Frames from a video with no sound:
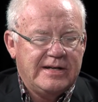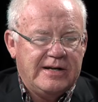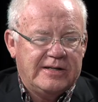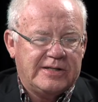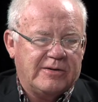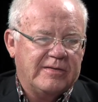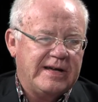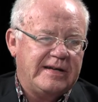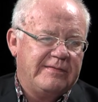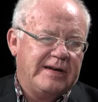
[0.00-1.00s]
So
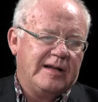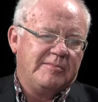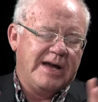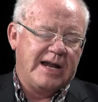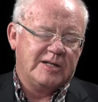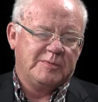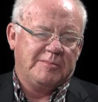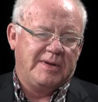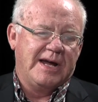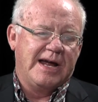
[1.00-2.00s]
they develop
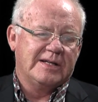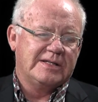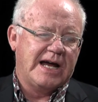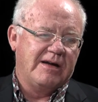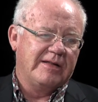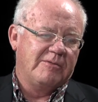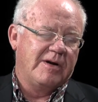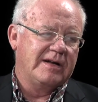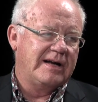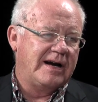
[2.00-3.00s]
management plans, how they
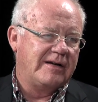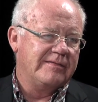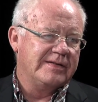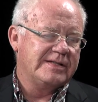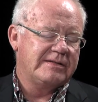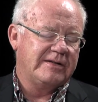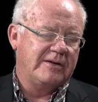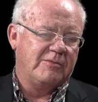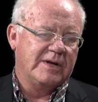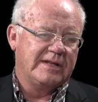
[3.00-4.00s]
want to harvest, you
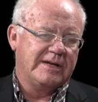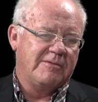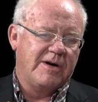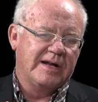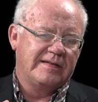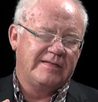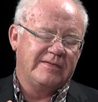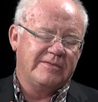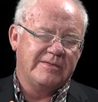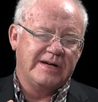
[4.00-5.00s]
know, what they want
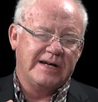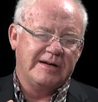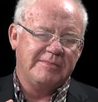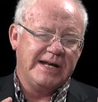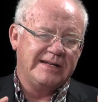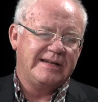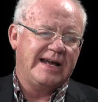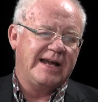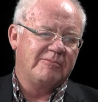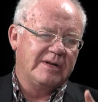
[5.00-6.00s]
to uh,
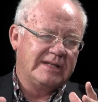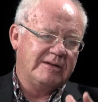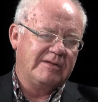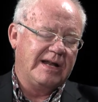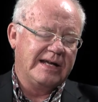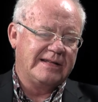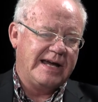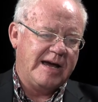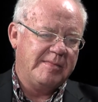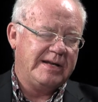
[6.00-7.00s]
maintain, what they would like the
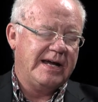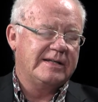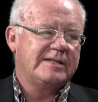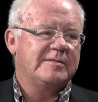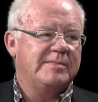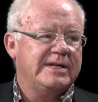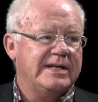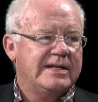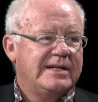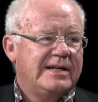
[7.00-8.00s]
habitats to
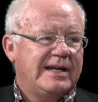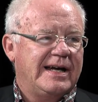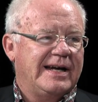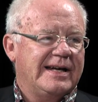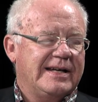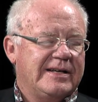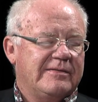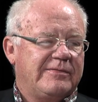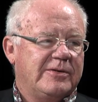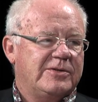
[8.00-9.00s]
be uh,
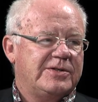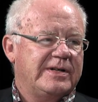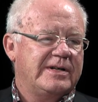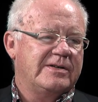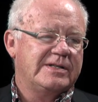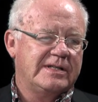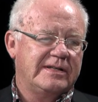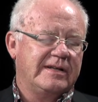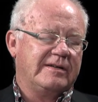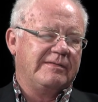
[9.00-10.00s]
in future years, and
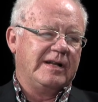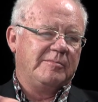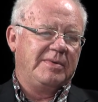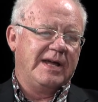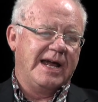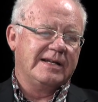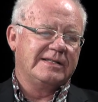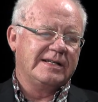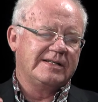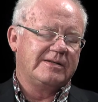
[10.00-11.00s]
then they'll develop
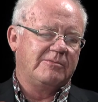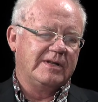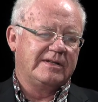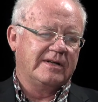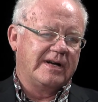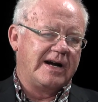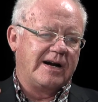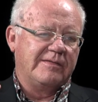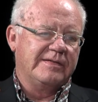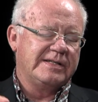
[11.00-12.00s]
plans as to what they're going to
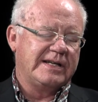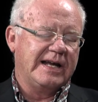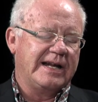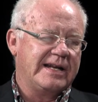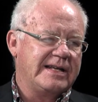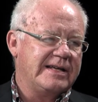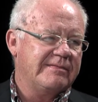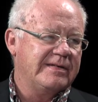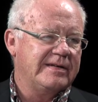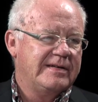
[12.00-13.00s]
harvest at any given